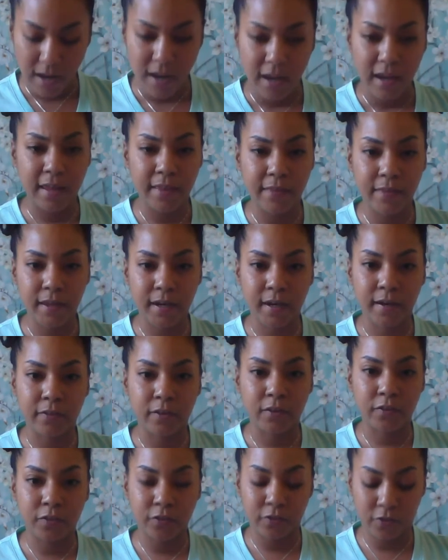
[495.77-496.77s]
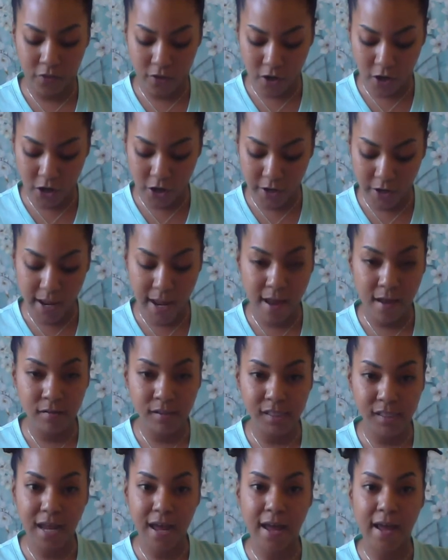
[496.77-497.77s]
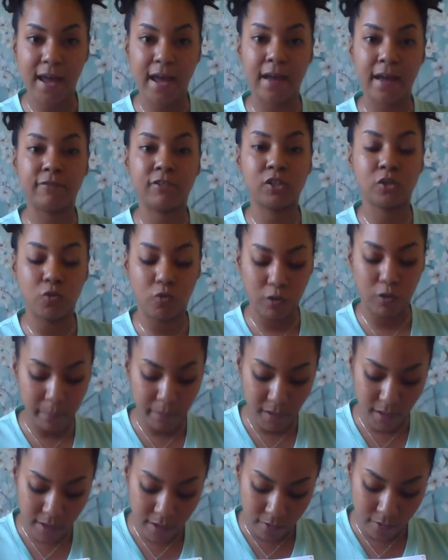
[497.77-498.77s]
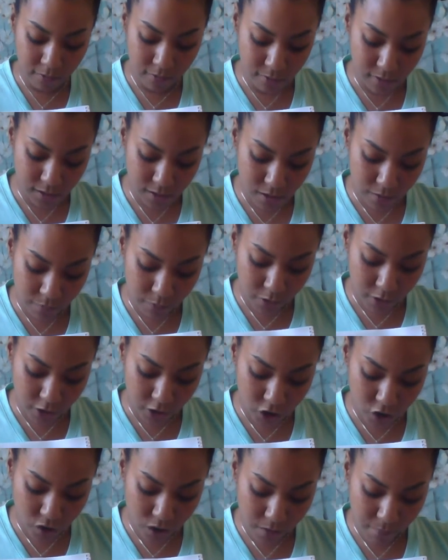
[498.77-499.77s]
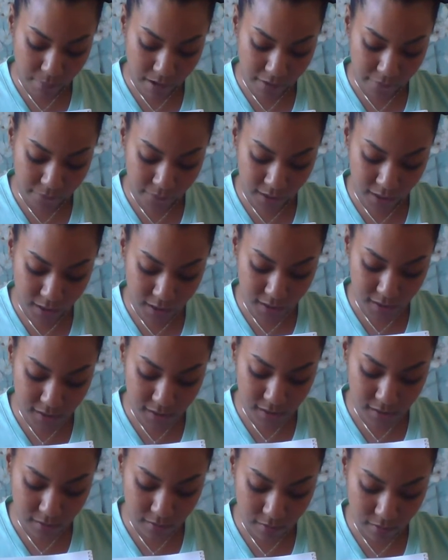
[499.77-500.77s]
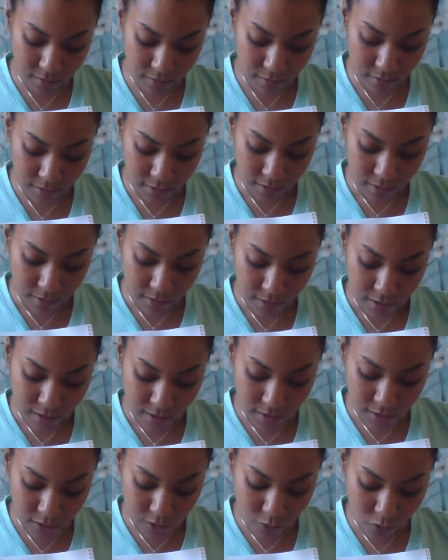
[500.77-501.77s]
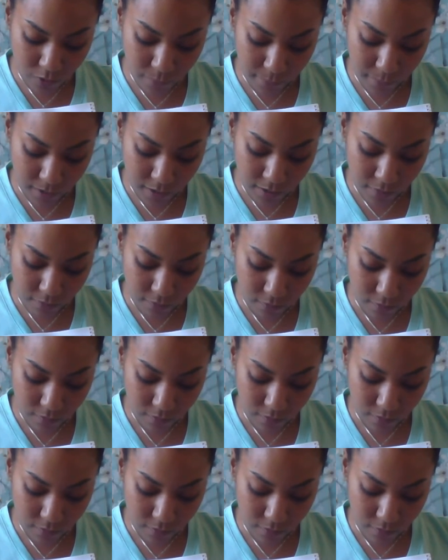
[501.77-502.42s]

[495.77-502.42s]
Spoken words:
and then in the 3rd house I have Scorpio, so I'm going to draw my Venus in Scorpio,